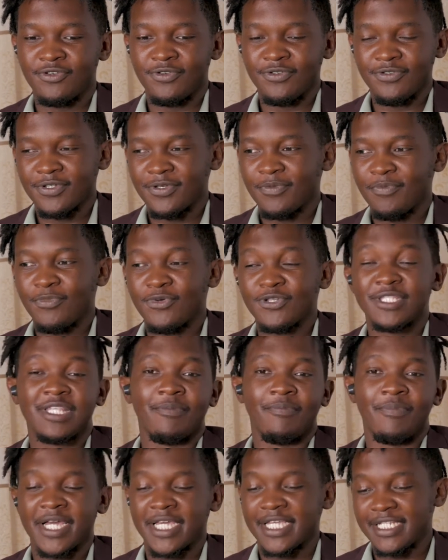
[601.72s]
put the
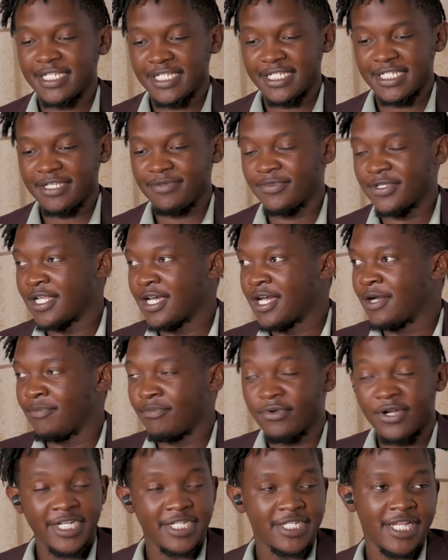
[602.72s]
marketing team in a bright
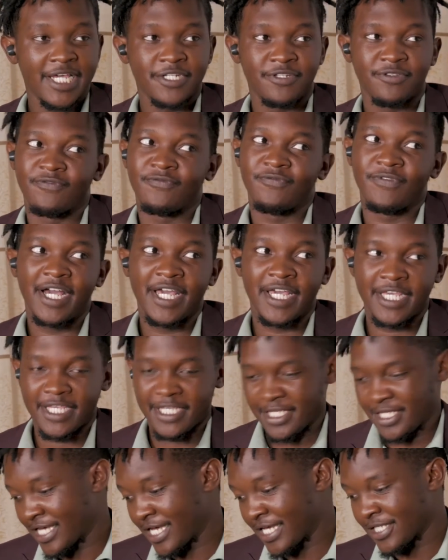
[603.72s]
light of, hi,
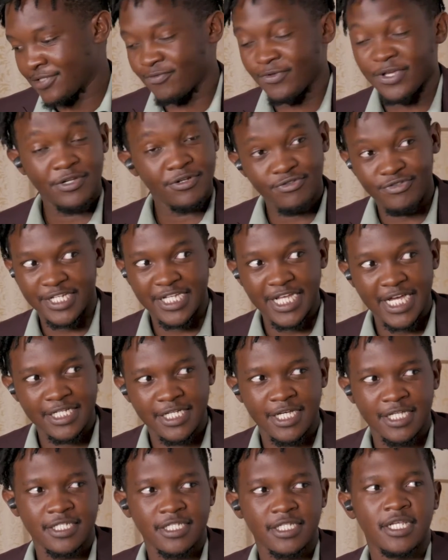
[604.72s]
guys, we are not redundant.
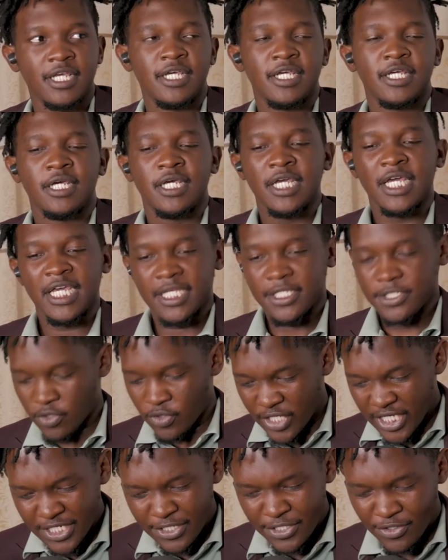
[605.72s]
So in
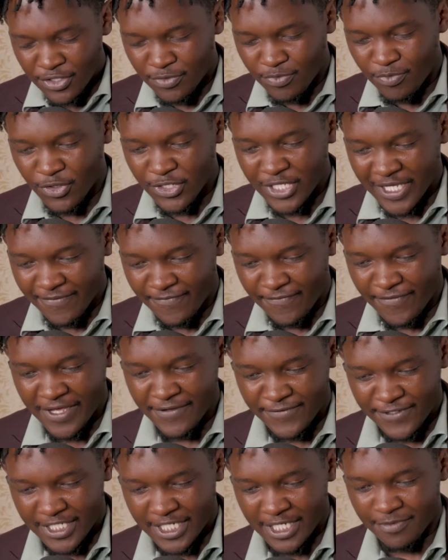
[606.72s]
not more than 5
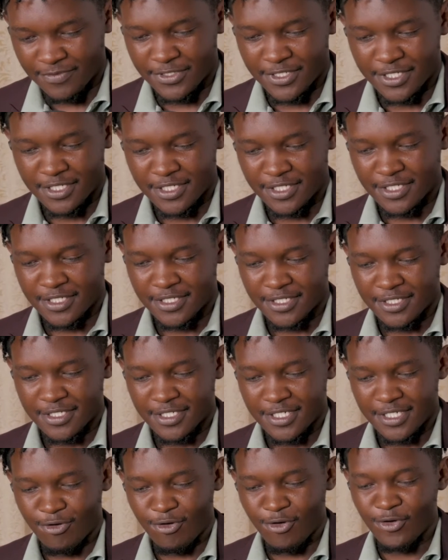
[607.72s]
steps, or
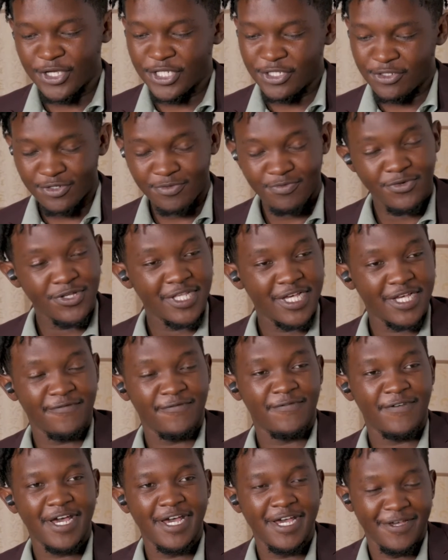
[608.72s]
in not more than
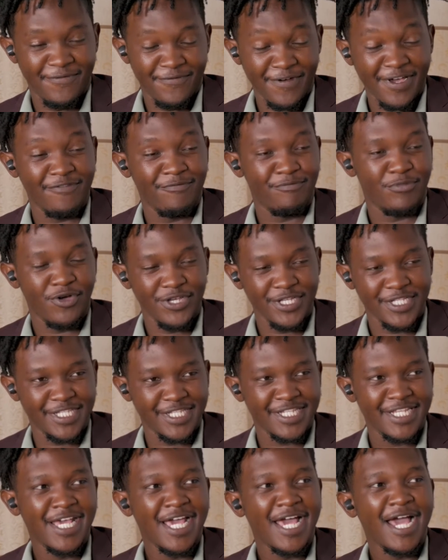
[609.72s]
5 points,
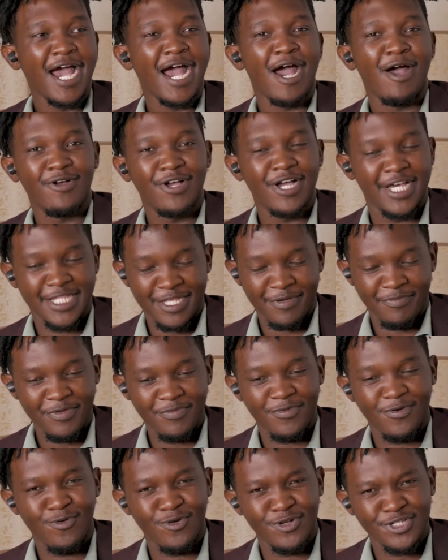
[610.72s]
how can the people
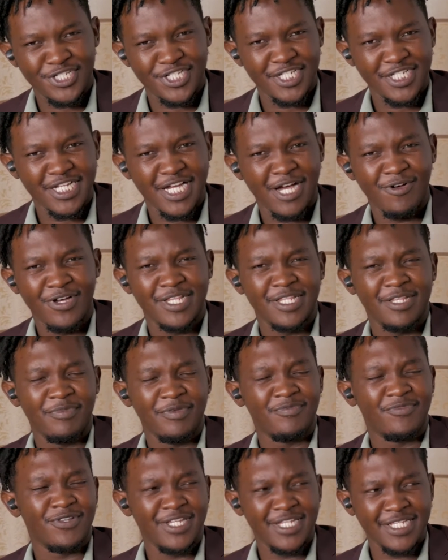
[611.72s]
watching, how can the people
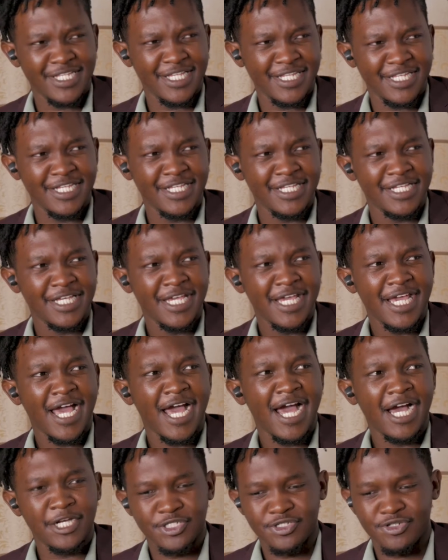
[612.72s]
listening
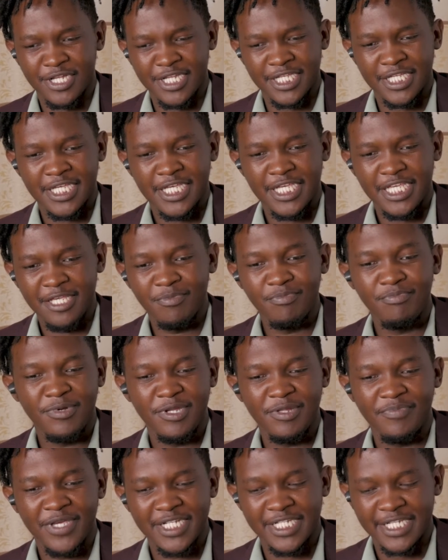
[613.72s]
actually implement a
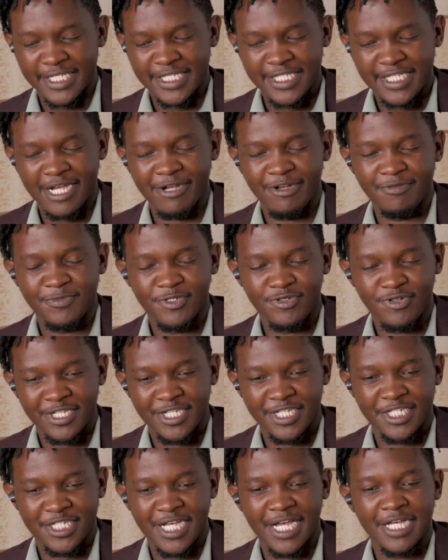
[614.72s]
CRM strategy
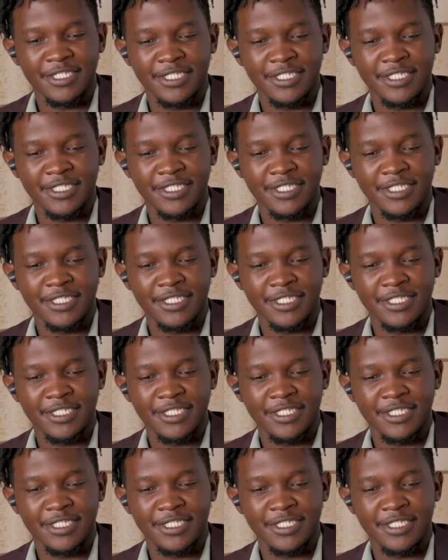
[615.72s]
as